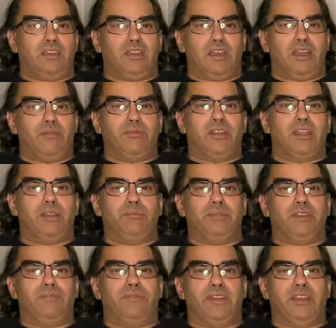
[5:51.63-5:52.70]
I'm not a
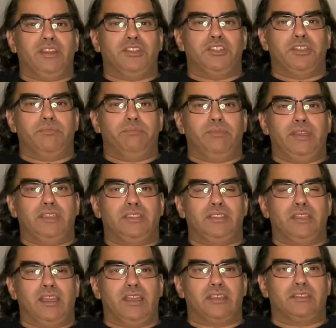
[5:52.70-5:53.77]
big fan of chip-based
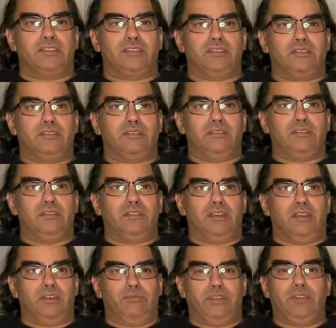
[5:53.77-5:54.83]
DACs,
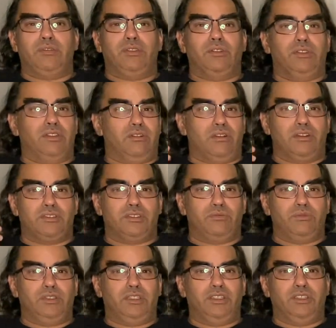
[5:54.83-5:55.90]
even though there are some
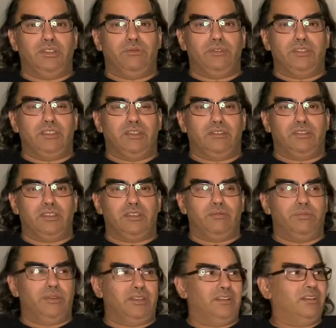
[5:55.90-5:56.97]
really good ones out there.
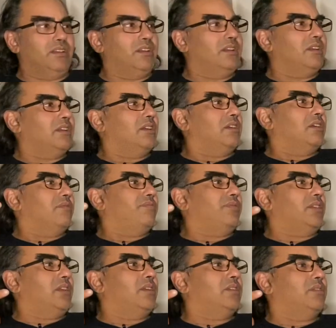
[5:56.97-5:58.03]
But
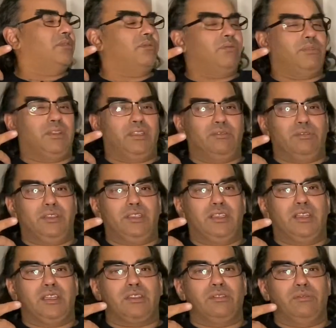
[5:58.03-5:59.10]
when you
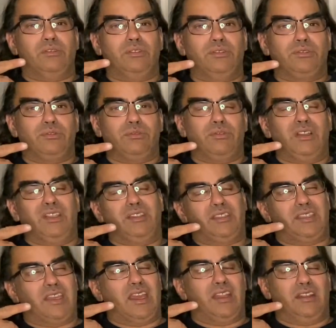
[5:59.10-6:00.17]
got the
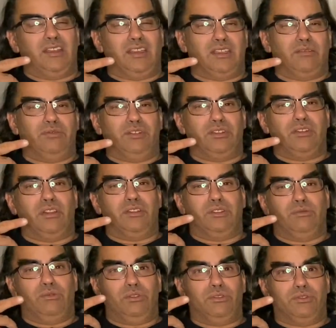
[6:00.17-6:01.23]
Cadillac, I wouldn't call it the
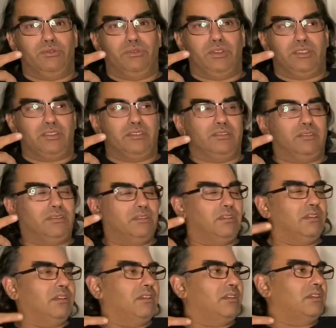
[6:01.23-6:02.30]
Rolls Royce because,
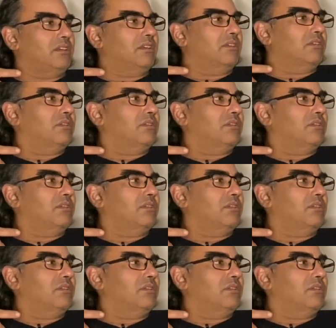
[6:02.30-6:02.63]
you know,